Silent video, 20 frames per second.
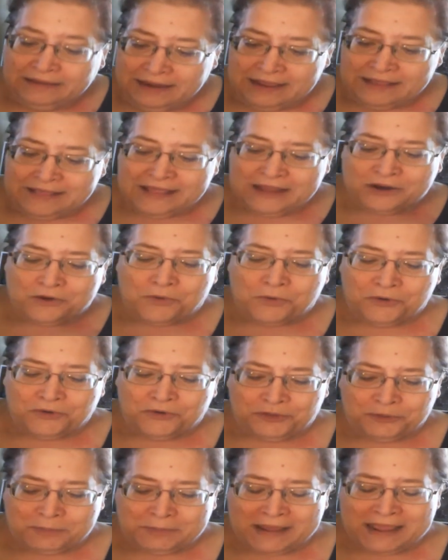And then, of course,
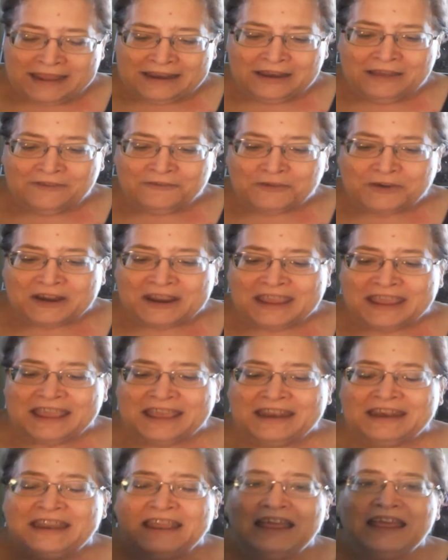the plant lover
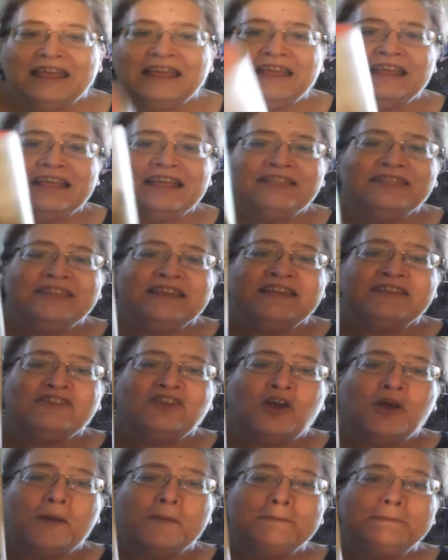again. These
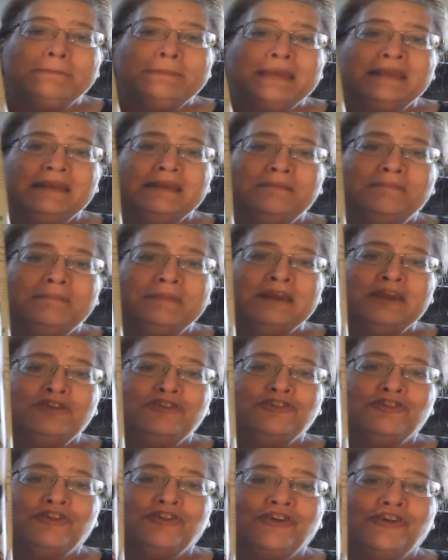are
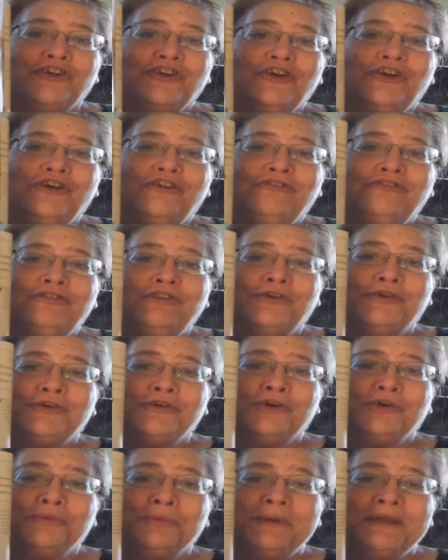miniature
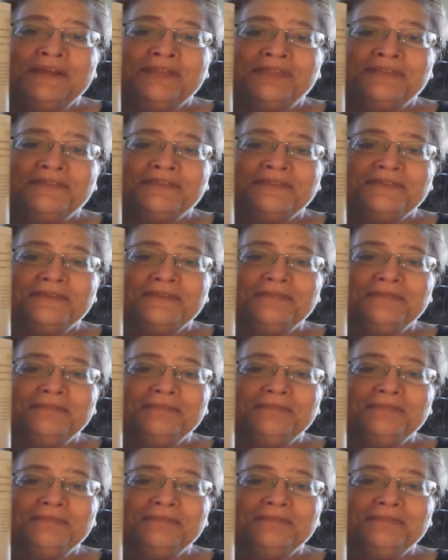floral wreaths.